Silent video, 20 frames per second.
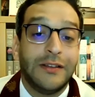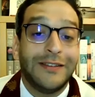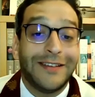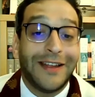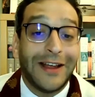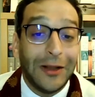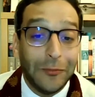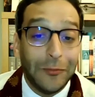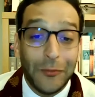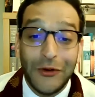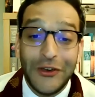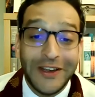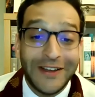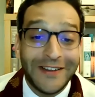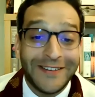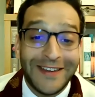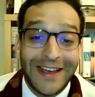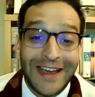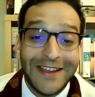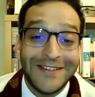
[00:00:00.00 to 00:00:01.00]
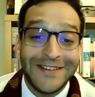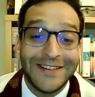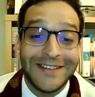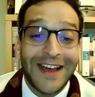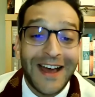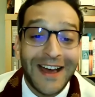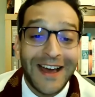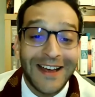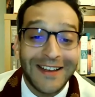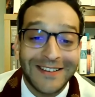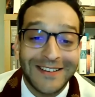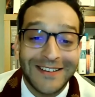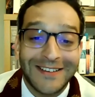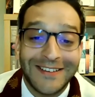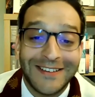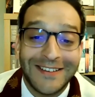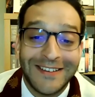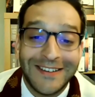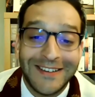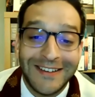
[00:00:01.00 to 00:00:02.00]
Talmudic sages
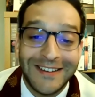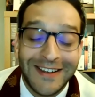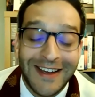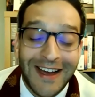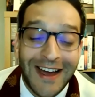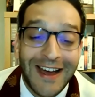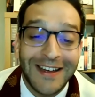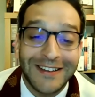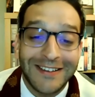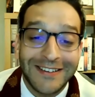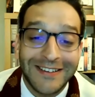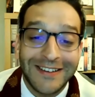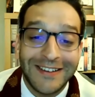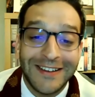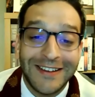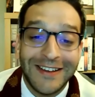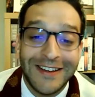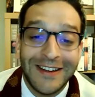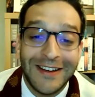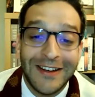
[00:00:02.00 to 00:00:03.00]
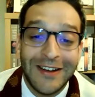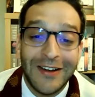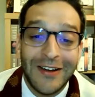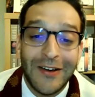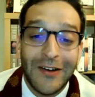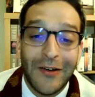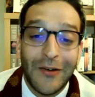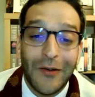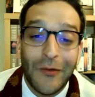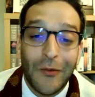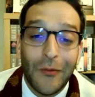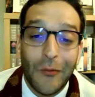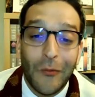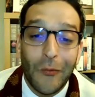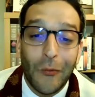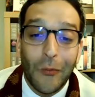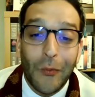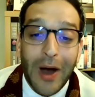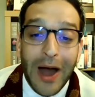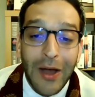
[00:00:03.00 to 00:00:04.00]
ask,
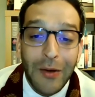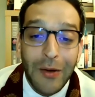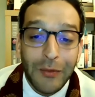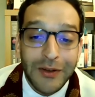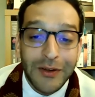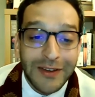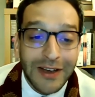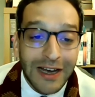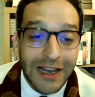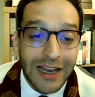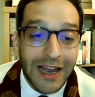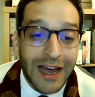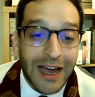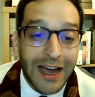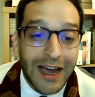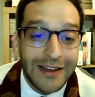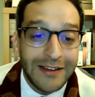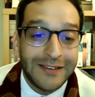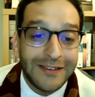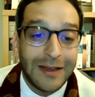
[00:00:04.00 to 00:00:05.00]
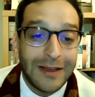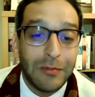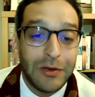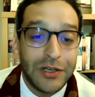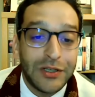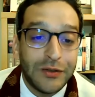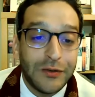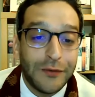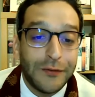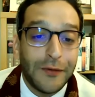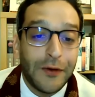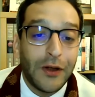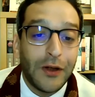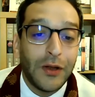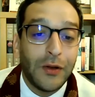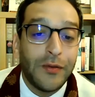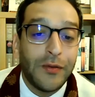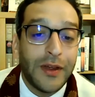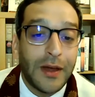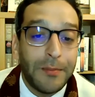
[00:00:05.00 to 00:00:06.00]
why was the halacha established to
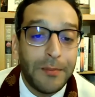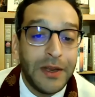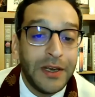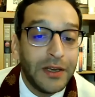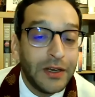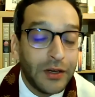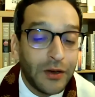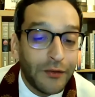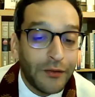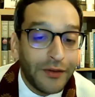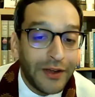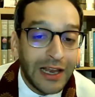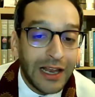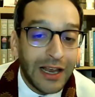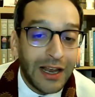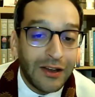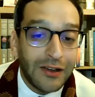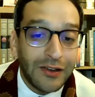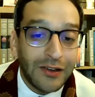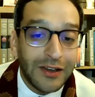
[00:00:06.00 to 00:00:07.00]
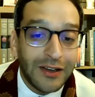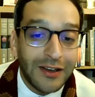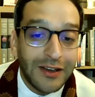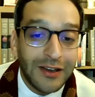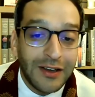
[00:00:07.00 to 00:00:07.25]
follow the opinion of Hillel?